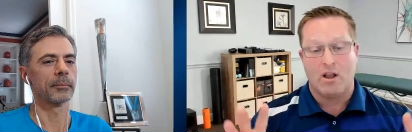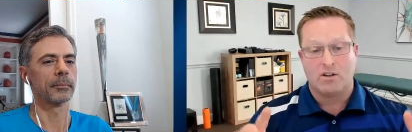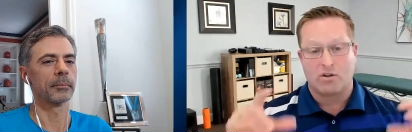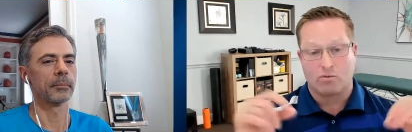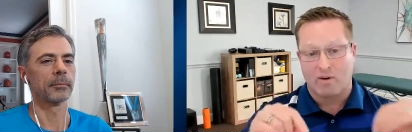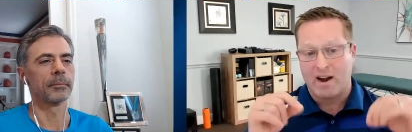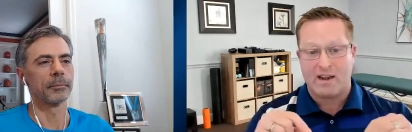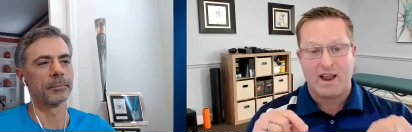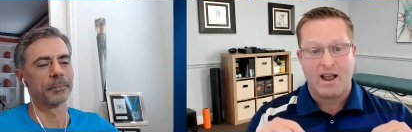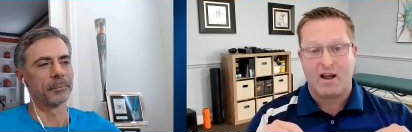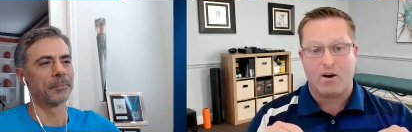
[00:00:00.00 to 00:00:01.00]
Speaker 1: so right
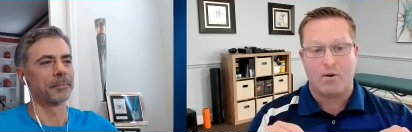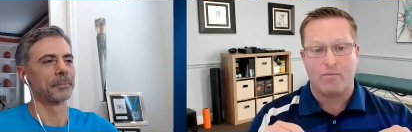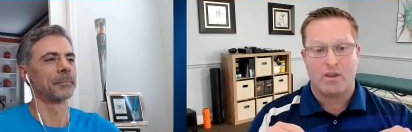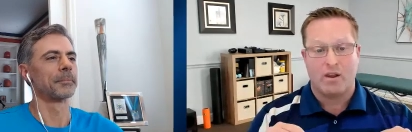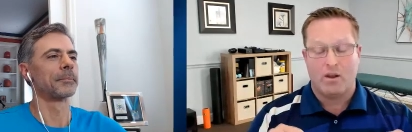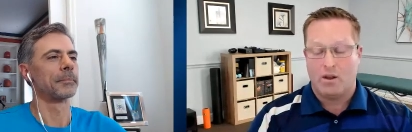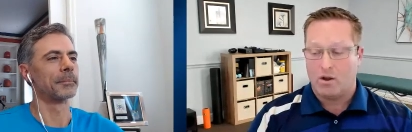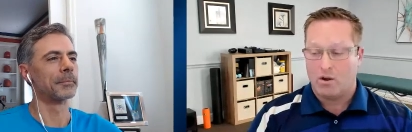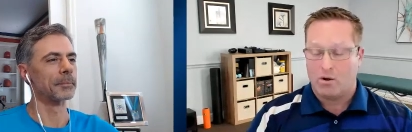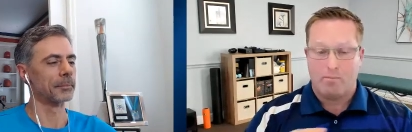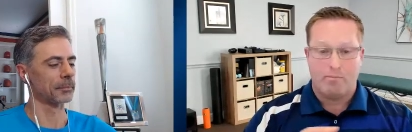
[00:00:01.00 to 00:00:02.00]
now
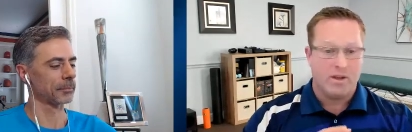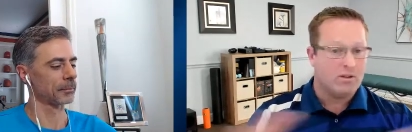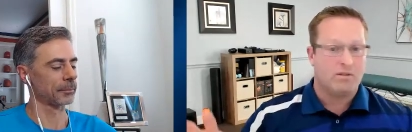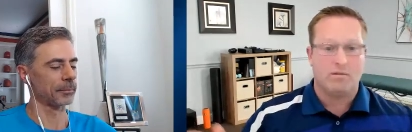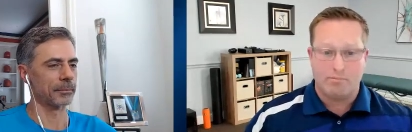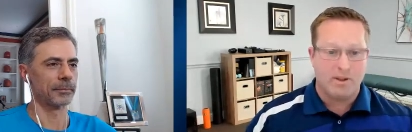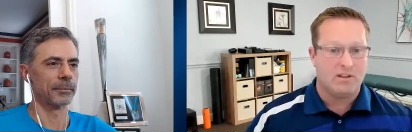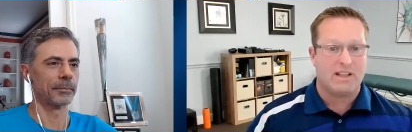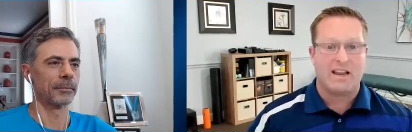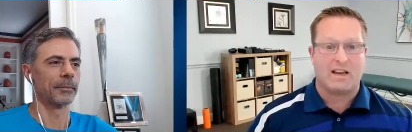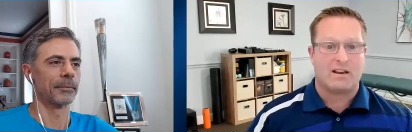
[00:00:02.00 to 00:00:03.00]
Bill Bill
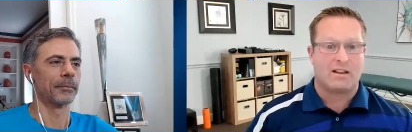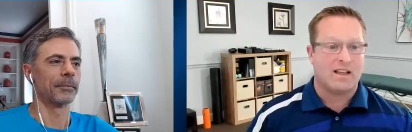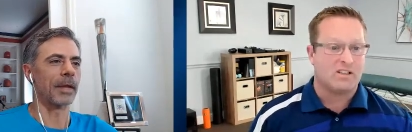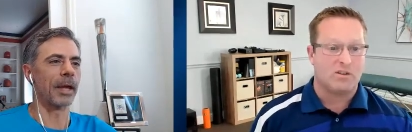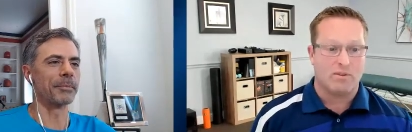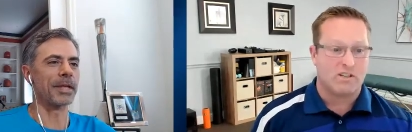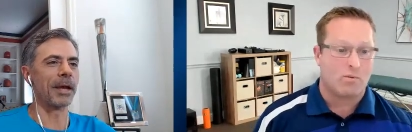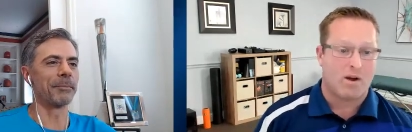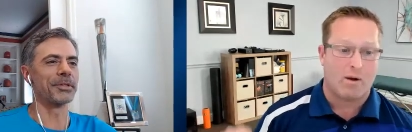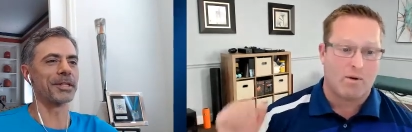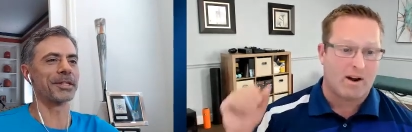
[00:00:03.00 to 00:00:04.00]
Lean. That's the
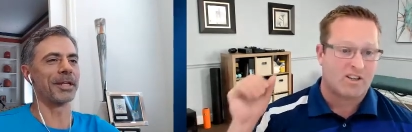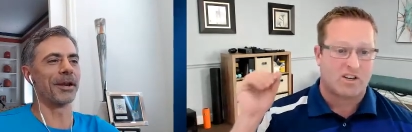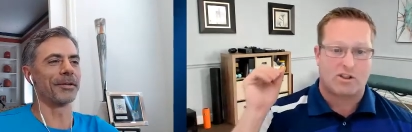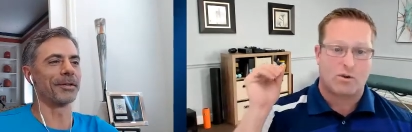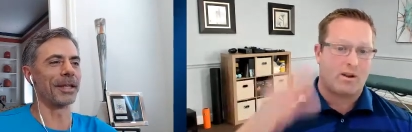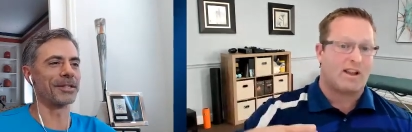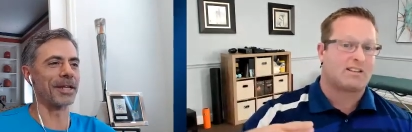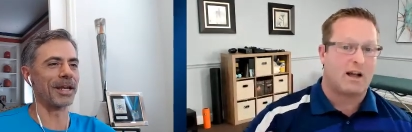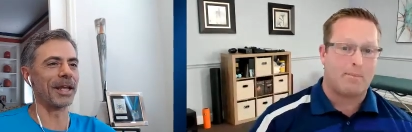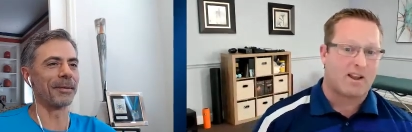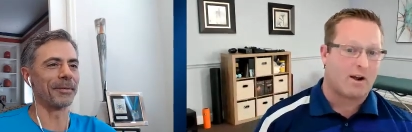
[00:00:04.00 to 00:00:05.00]
reason I'm, I'm we're just, you know, talking
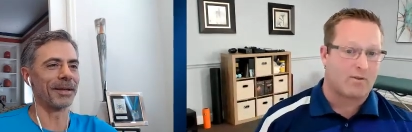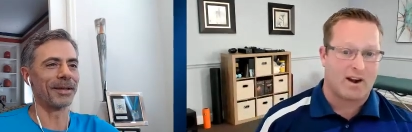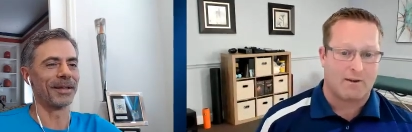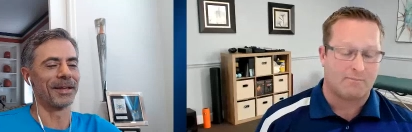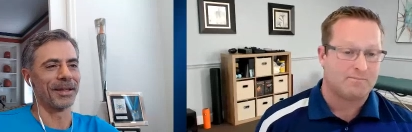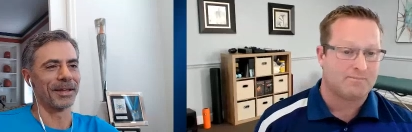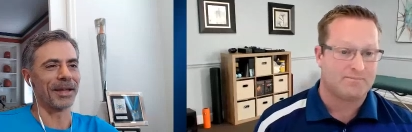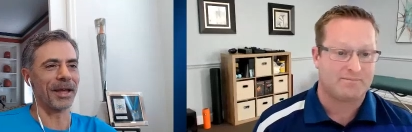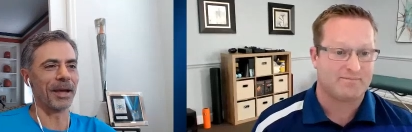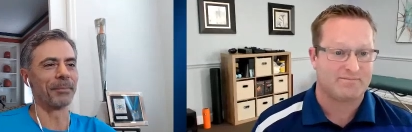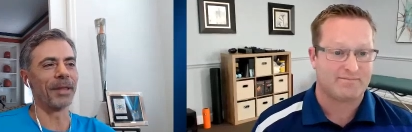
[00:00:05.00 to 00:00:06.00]
about
Speaker 2: right
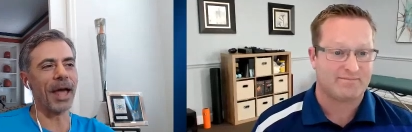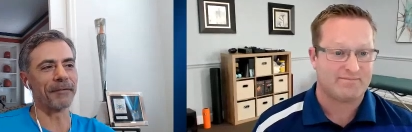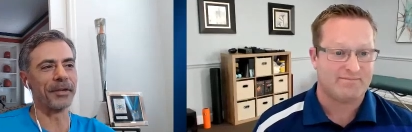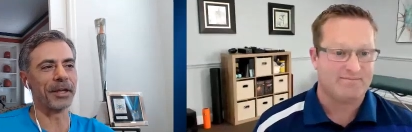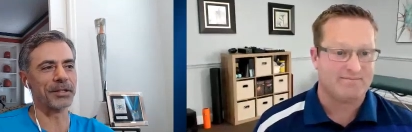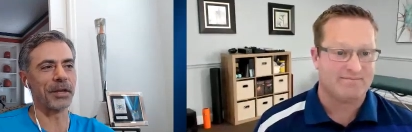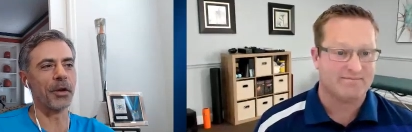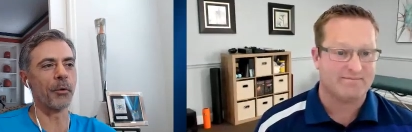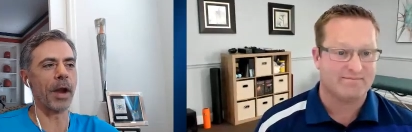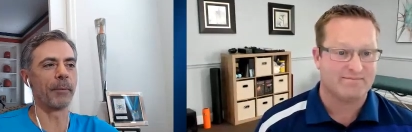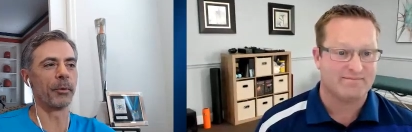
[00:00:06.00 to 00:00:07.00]
now. I'm laughing because
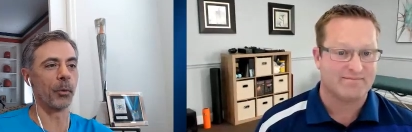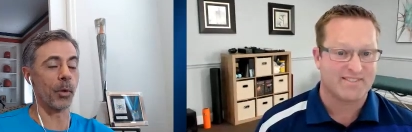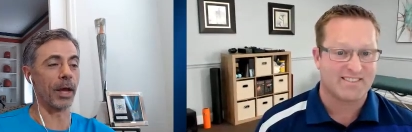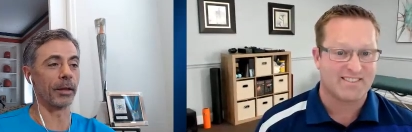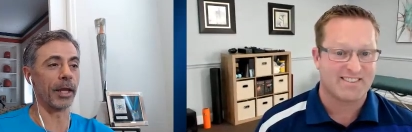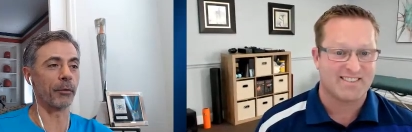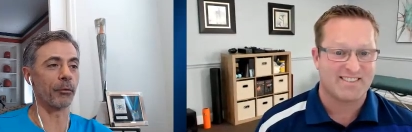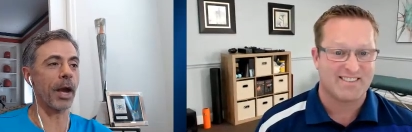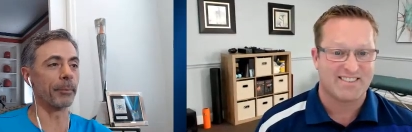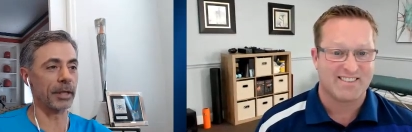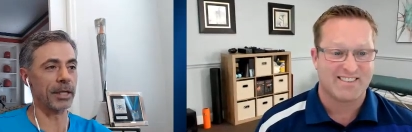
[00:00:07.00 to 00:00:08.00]
I know Robert well. Like
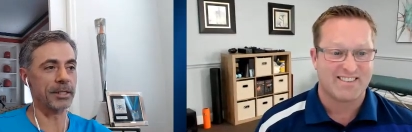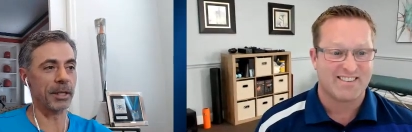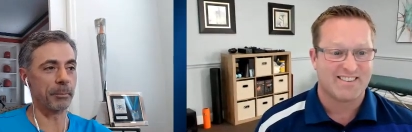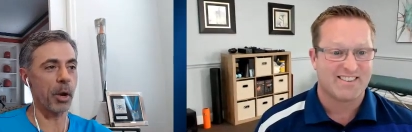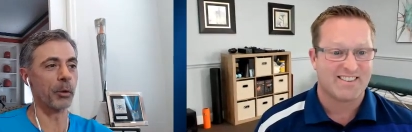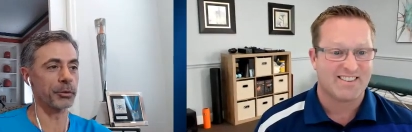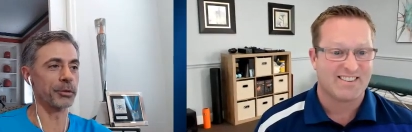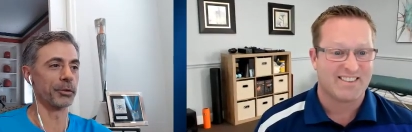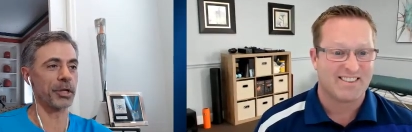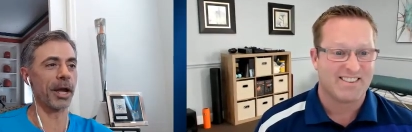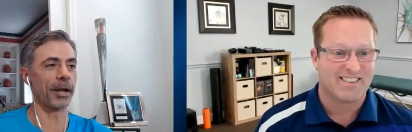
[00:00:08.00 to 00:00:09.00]
Robert is the
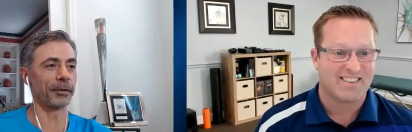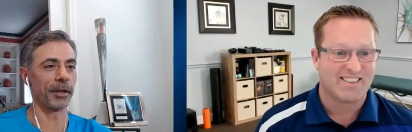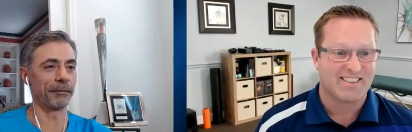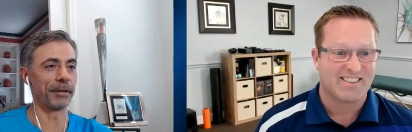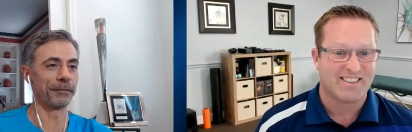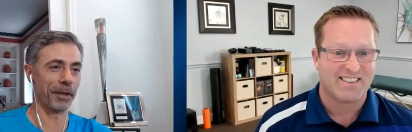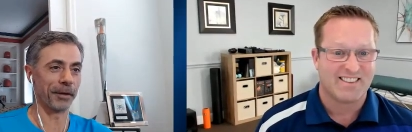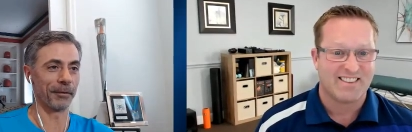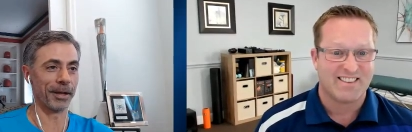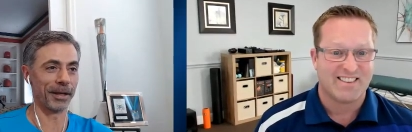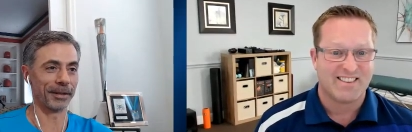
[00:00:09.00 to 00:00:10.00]
poster child of
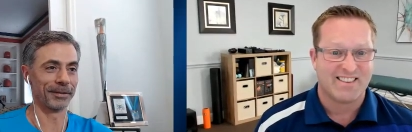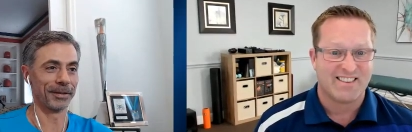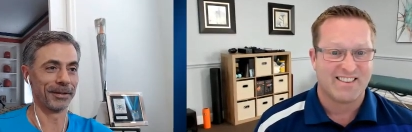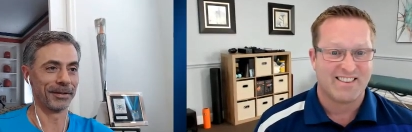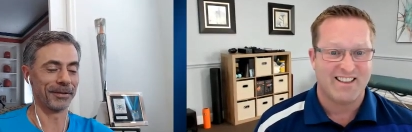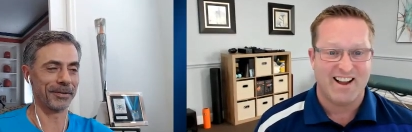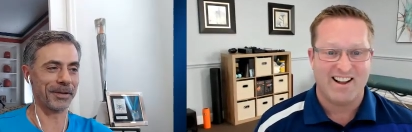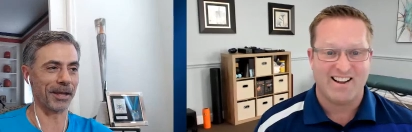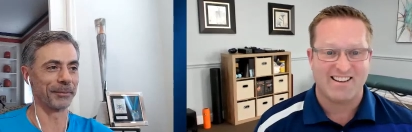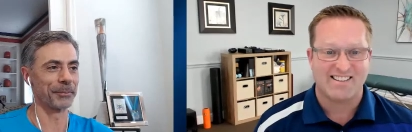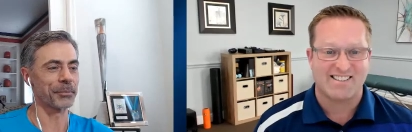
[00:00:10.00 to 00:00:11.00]
in-flight running.
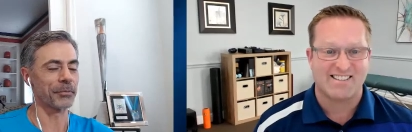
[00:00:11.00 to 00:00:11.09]
Nice. Okay?